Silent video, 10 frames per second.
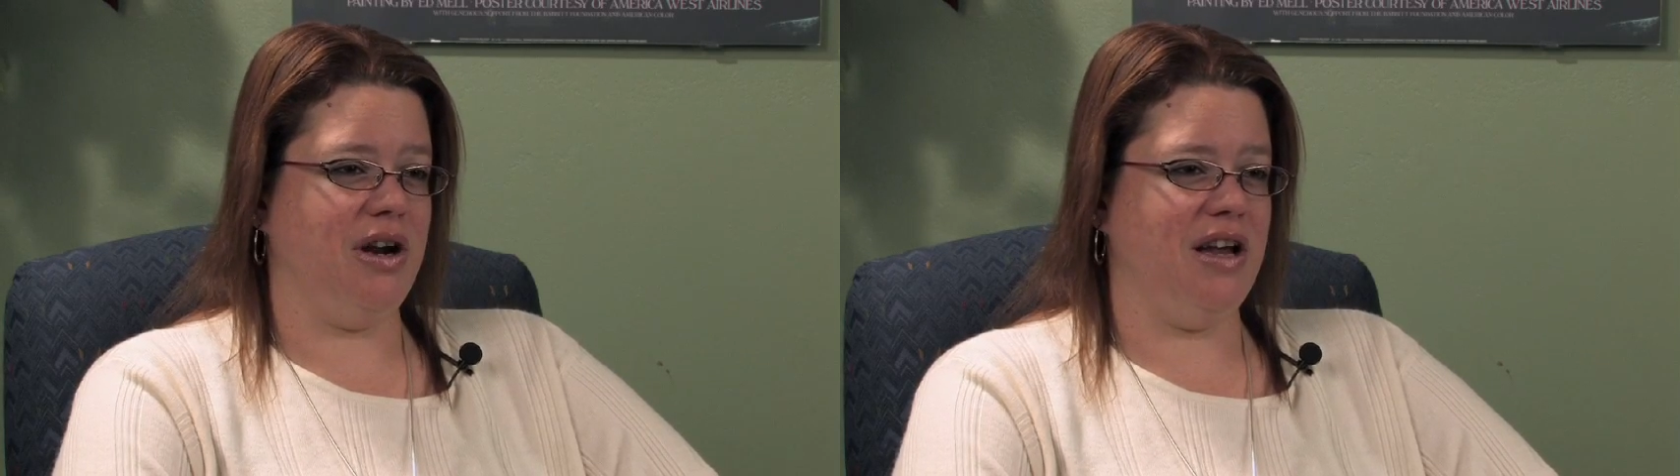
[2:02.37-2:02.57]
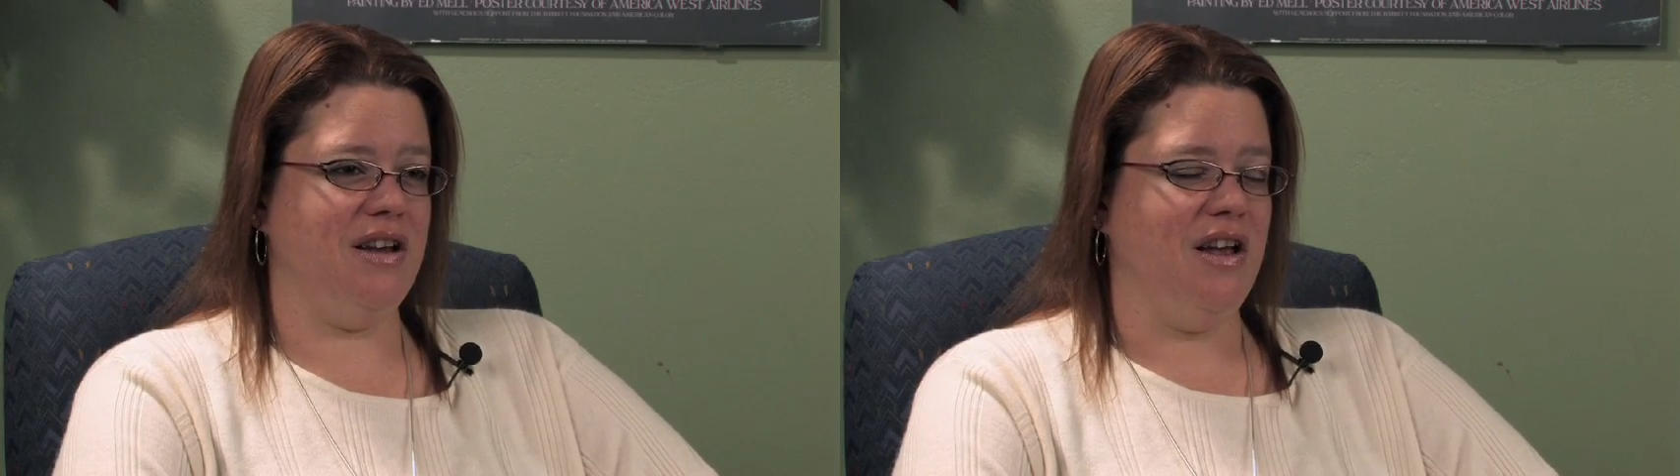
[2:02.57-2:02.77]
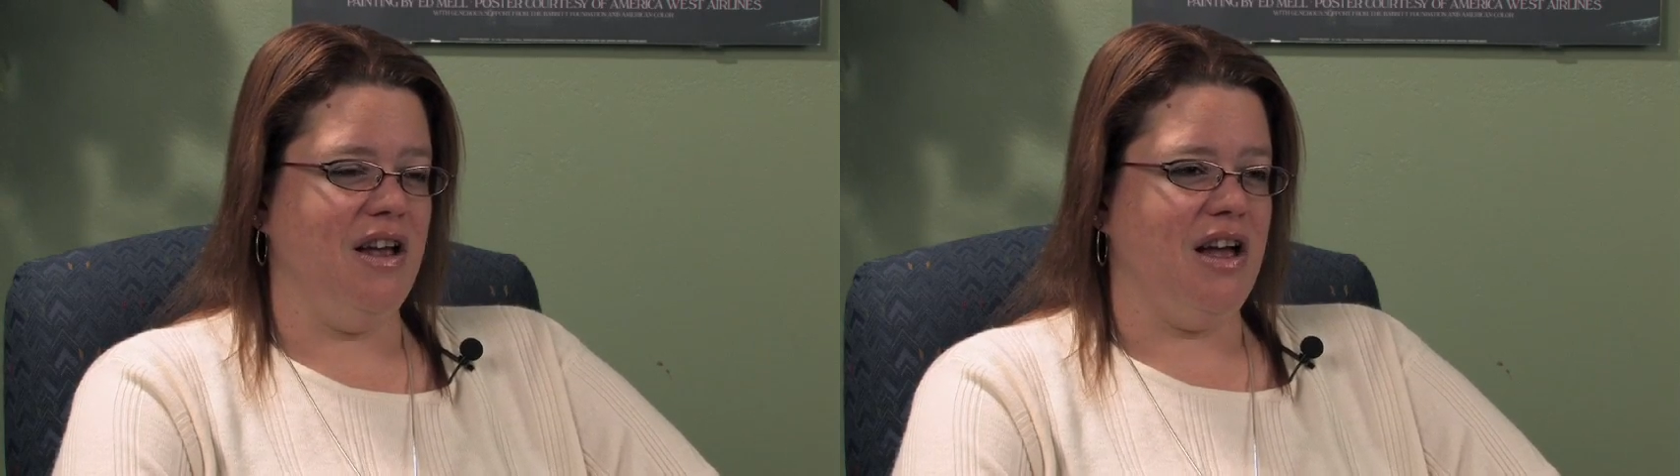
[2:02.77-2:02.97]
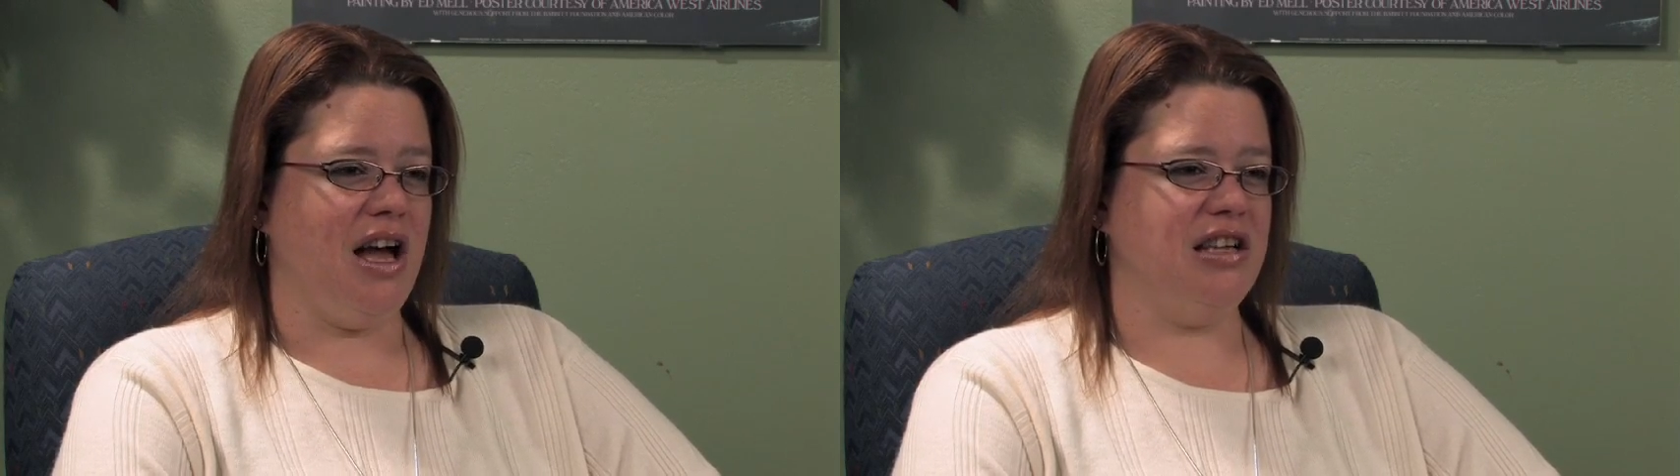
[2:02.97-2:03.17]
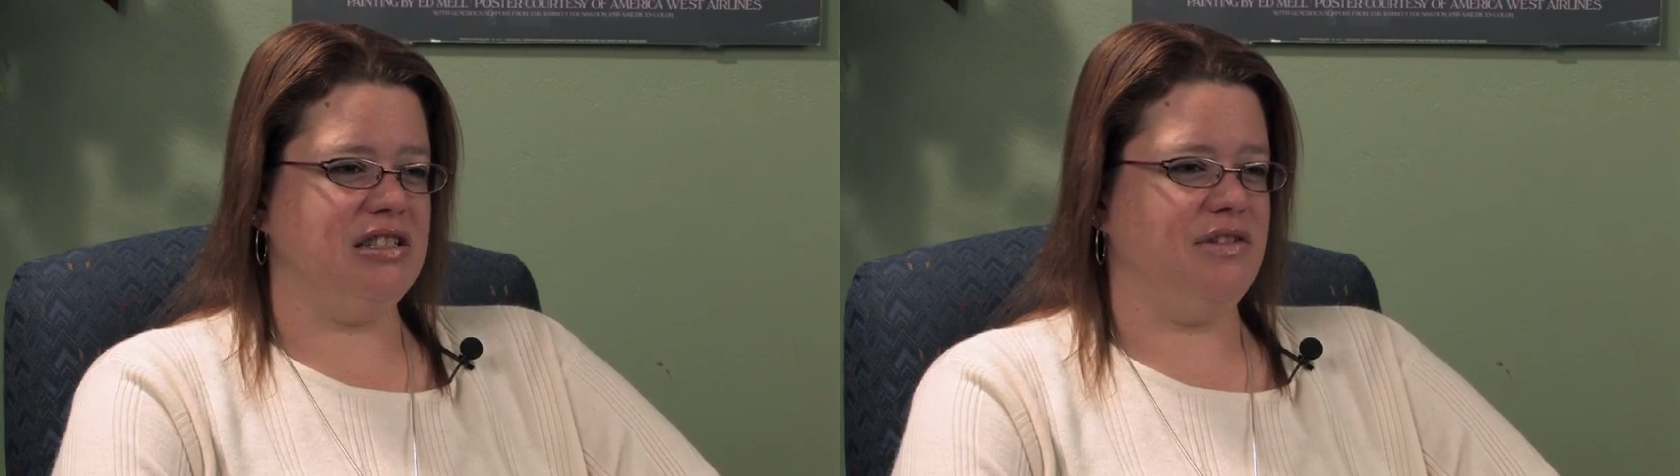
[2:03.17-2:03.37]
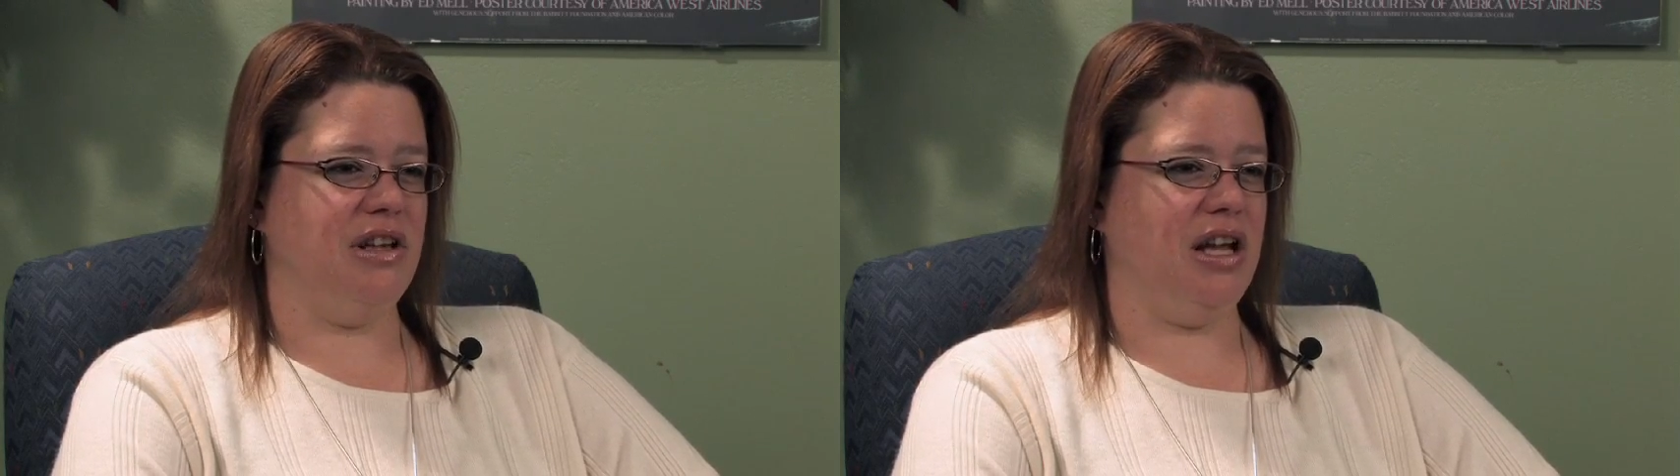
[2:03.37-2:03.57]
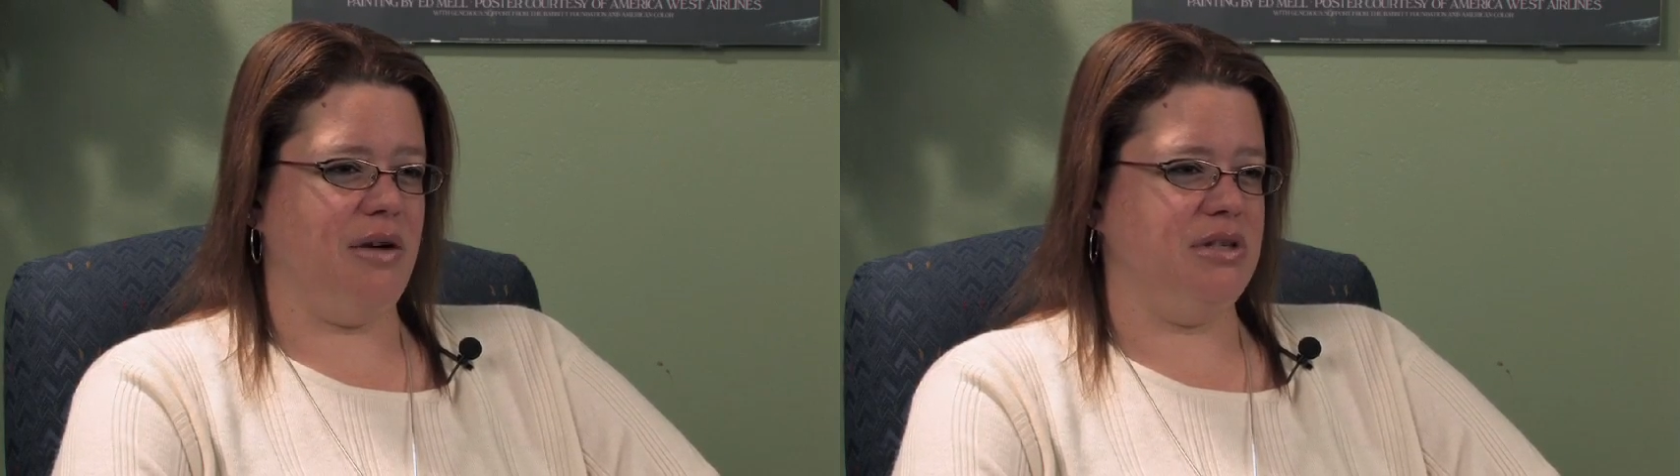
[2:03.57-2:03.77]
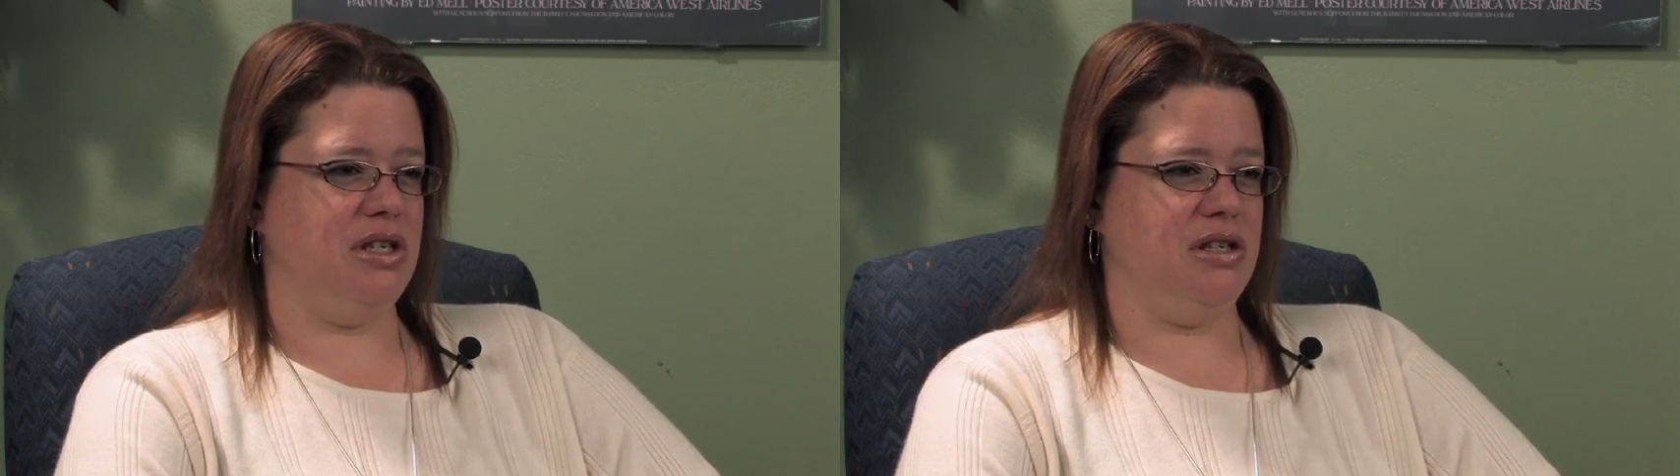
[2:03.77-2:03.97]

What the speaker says: And I just felt like I was